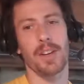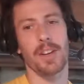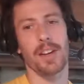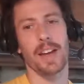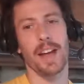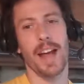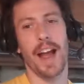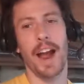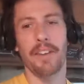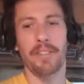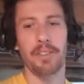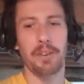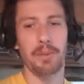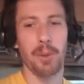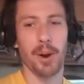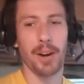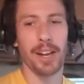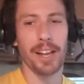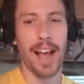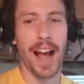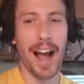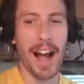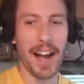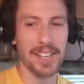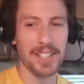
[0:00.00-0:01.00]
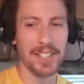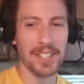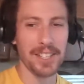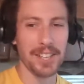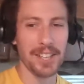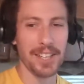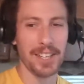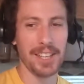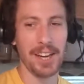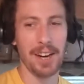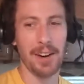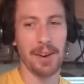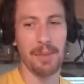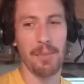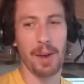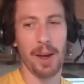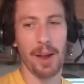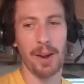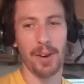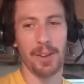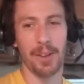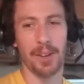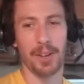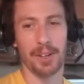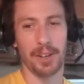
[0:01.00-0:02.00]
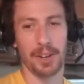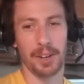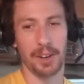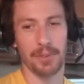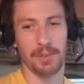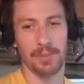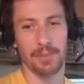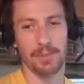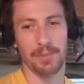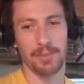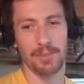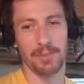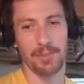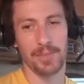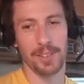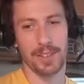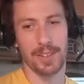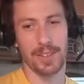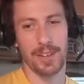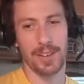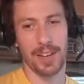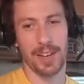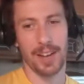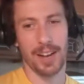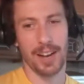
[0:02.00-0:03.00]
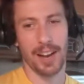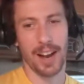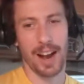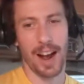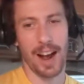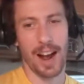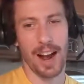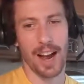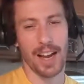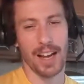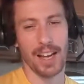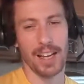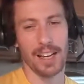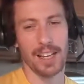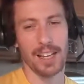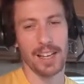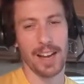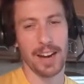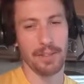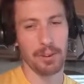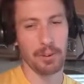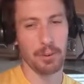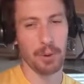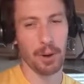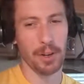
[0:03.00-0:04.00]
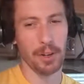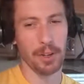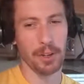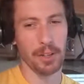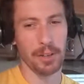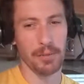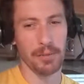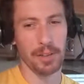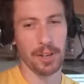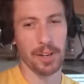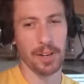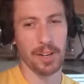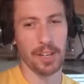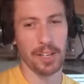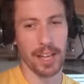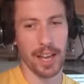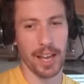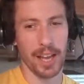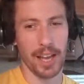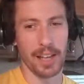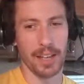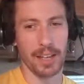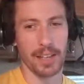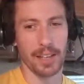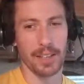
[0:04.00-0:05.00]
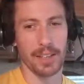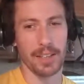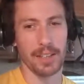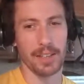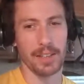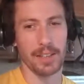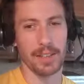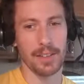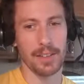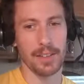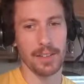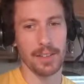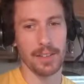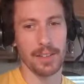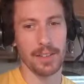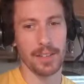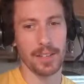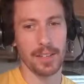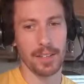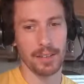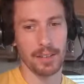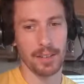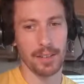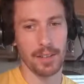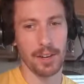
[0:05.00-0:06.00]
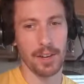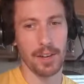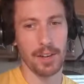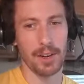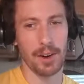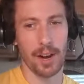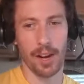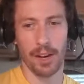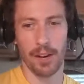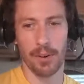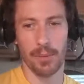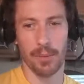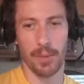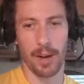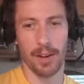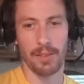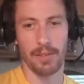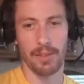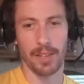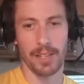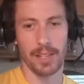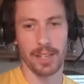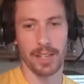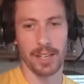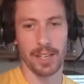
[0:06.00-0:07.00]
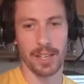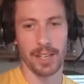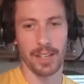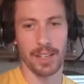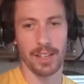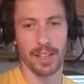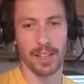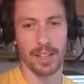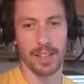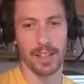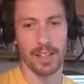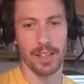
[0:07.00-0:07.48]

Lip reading: Everybody acts like they are better than you. I never want to live there again, even though I don't mind visiting.